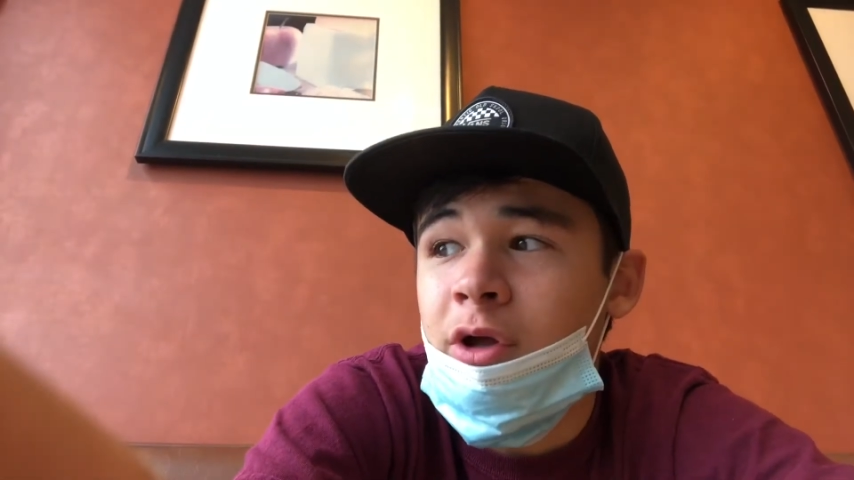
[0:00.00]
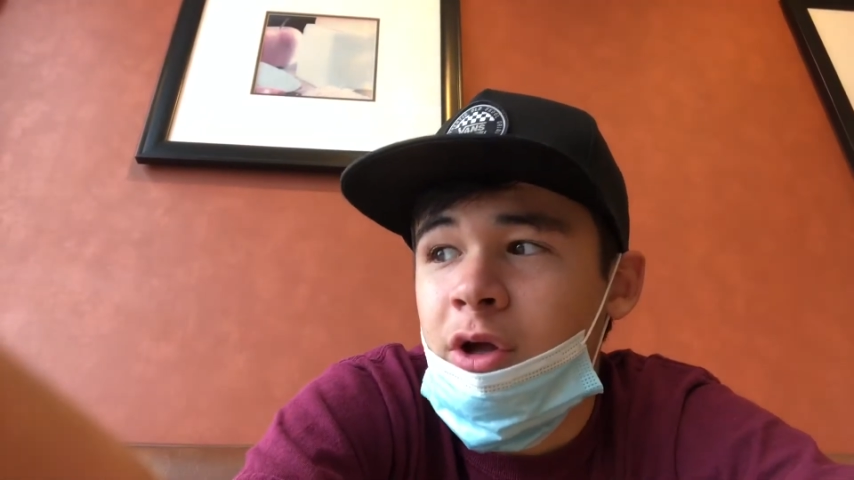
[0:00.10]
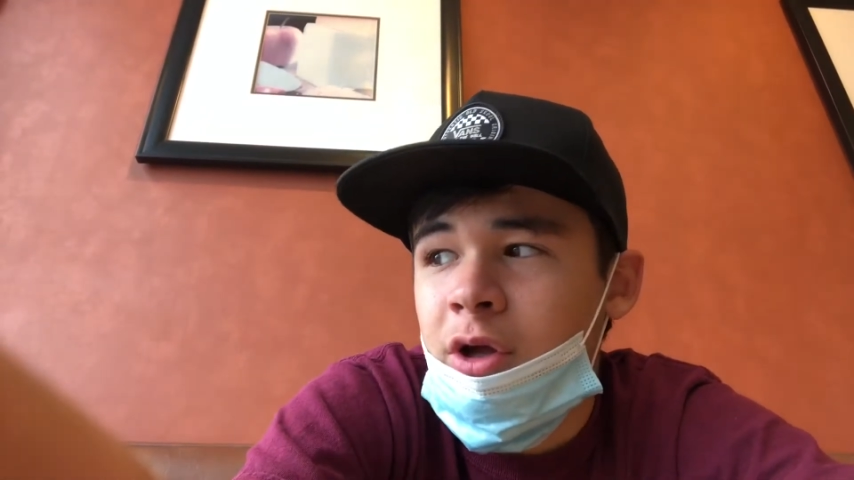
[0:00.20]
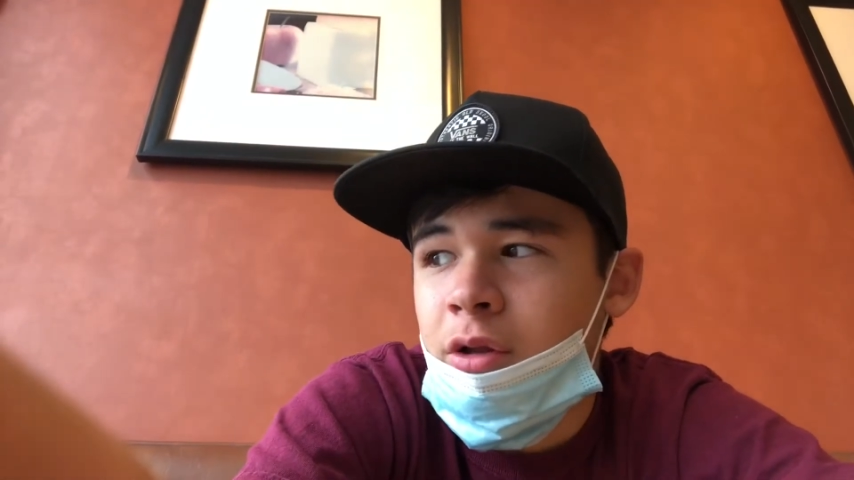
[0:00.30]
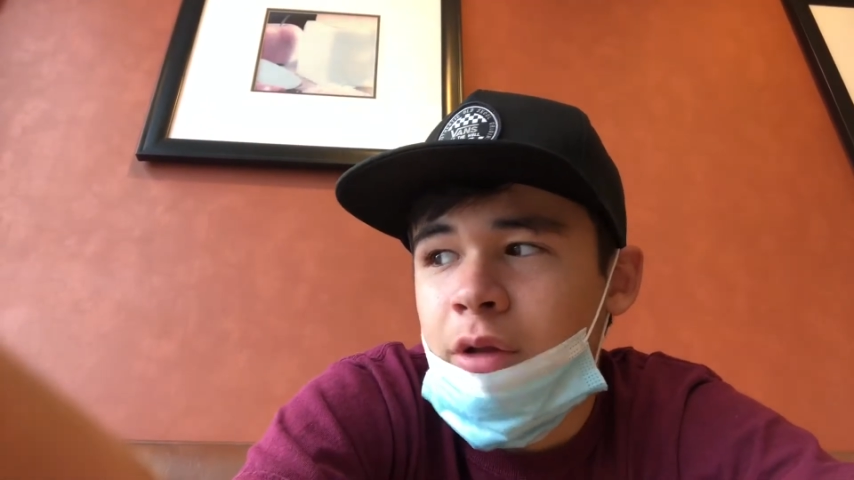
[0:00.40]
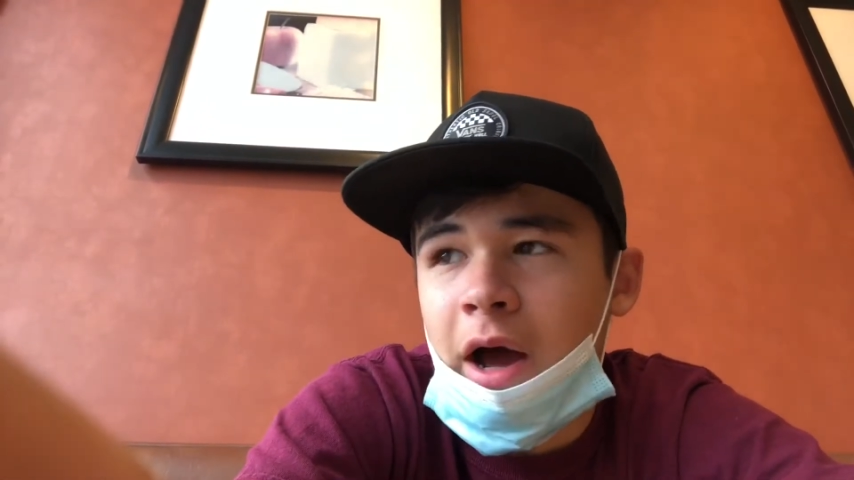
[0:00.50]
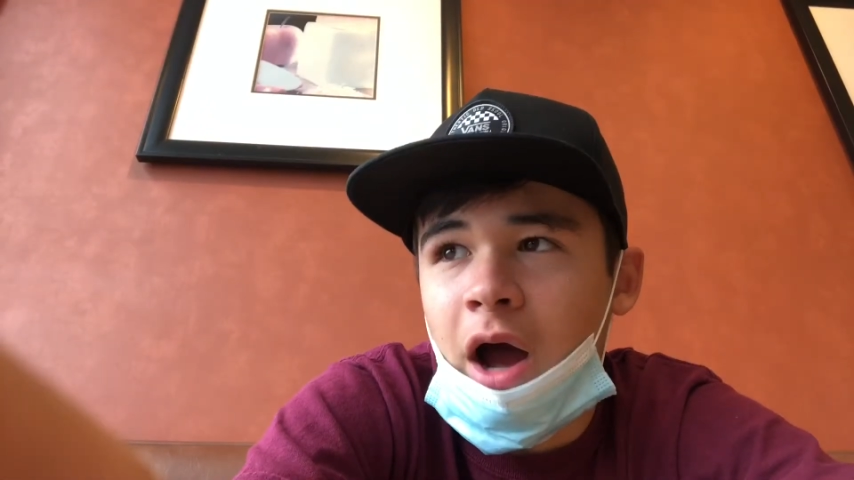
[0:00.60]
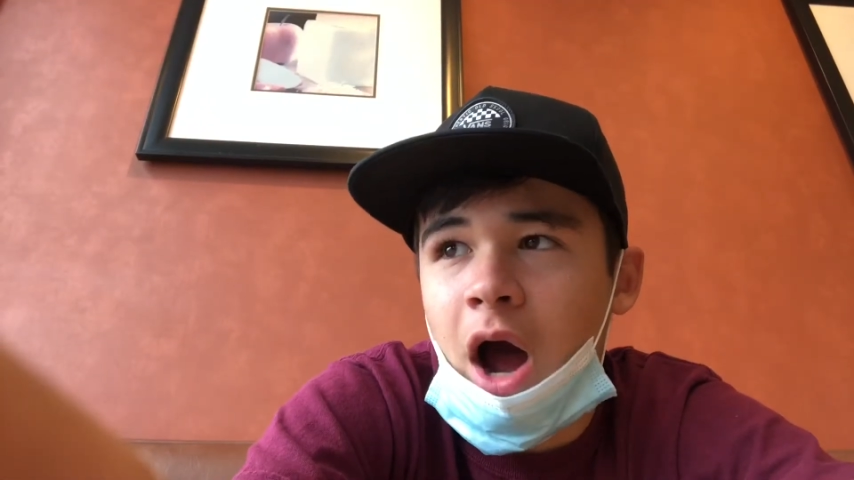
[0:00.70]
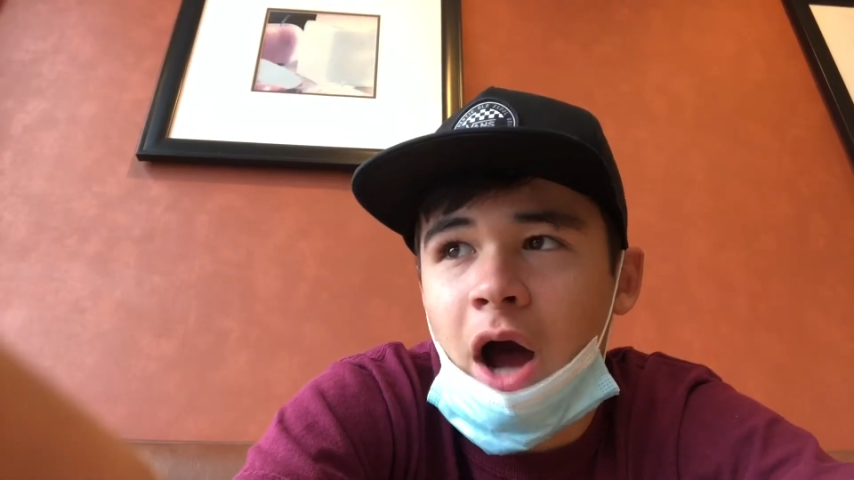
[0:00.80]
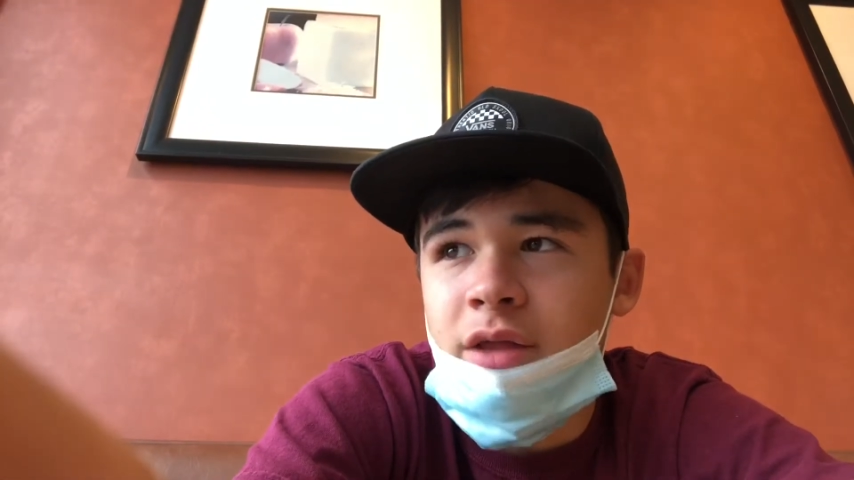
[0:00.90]

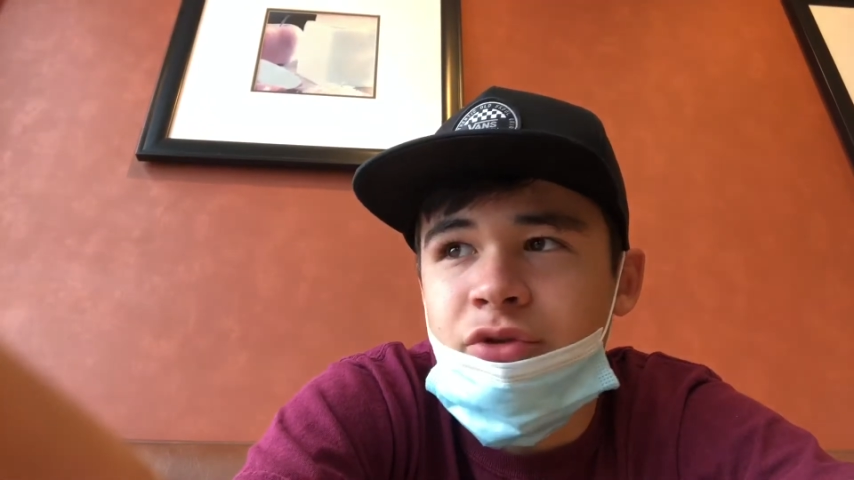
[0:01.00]
I